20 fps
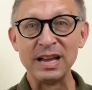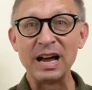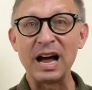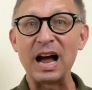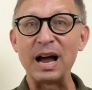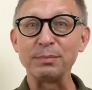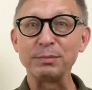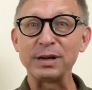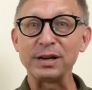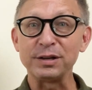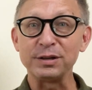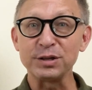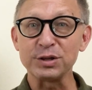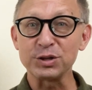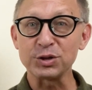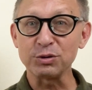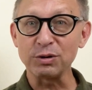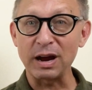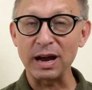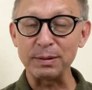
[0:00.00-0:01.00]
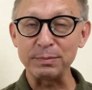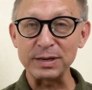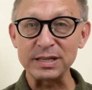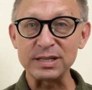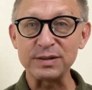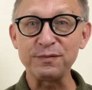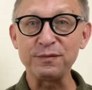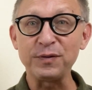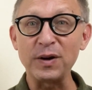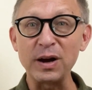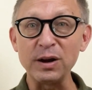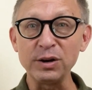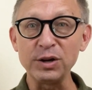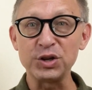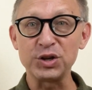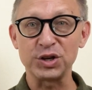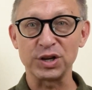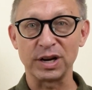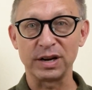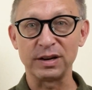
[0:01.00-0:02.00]
I'm going to describe its
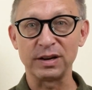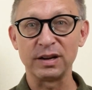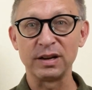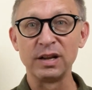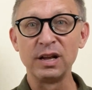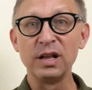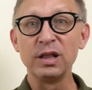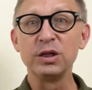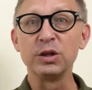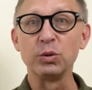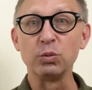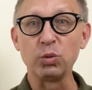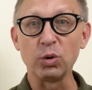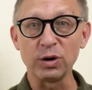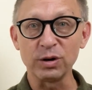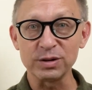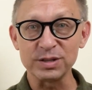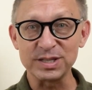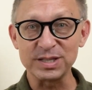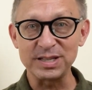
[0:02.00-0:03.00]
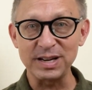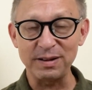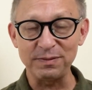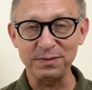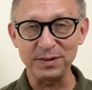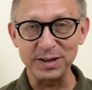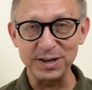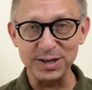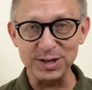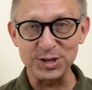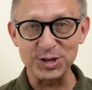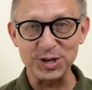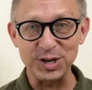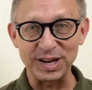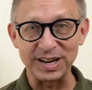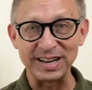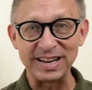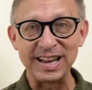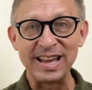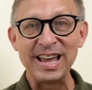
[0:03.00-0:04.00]
function, the word's
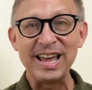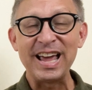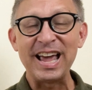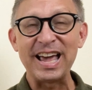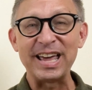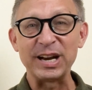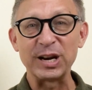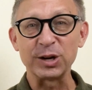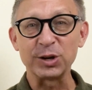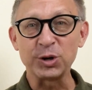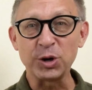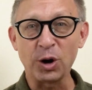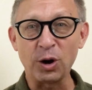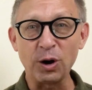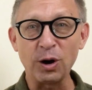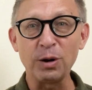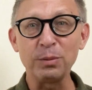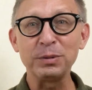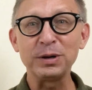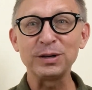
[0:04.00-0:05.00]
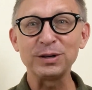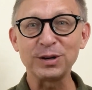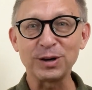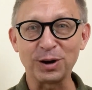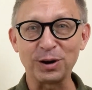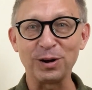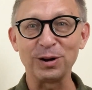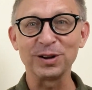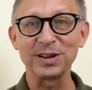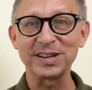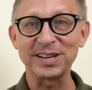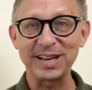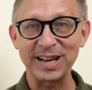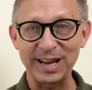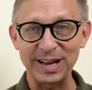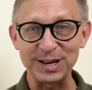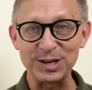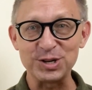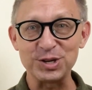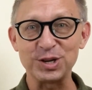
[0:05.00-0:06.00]
definition, and a common
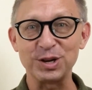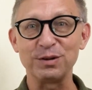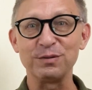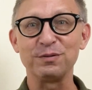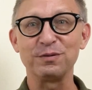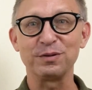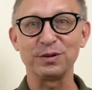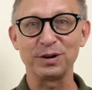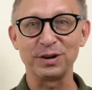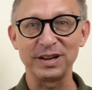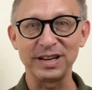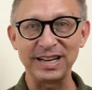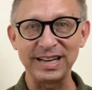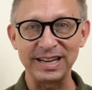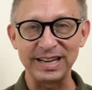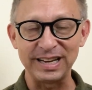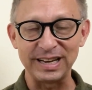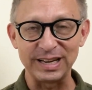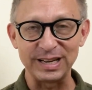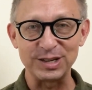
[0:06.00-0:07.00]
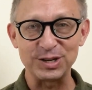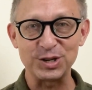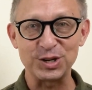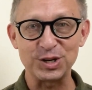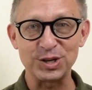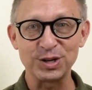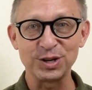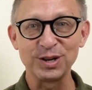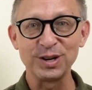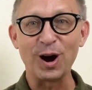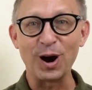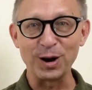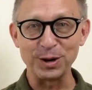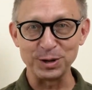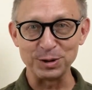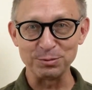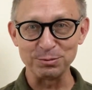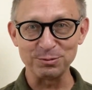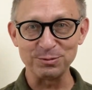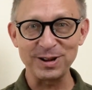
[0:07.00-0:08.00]
collocation for each. Are
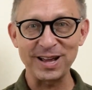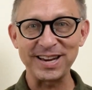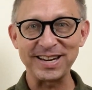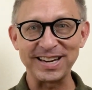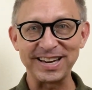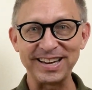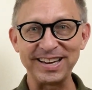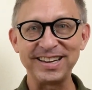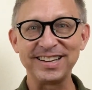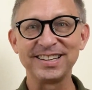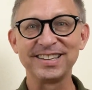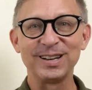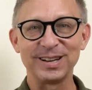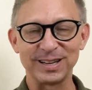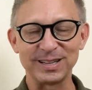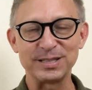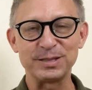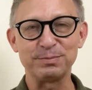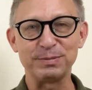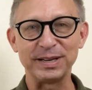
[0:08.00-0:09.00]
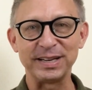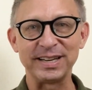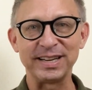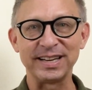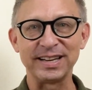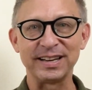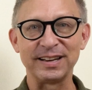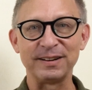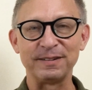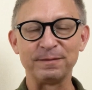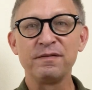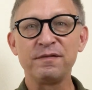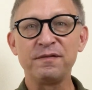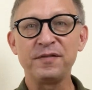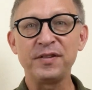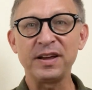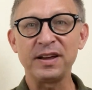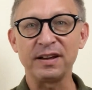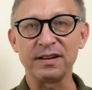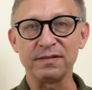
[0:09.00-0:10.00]
you ready? Let's begin.
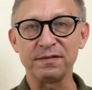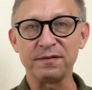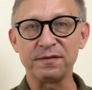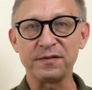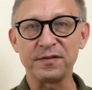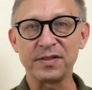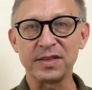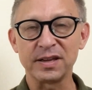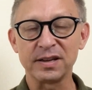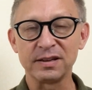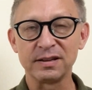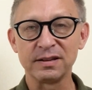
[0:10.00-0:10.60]
Fifth.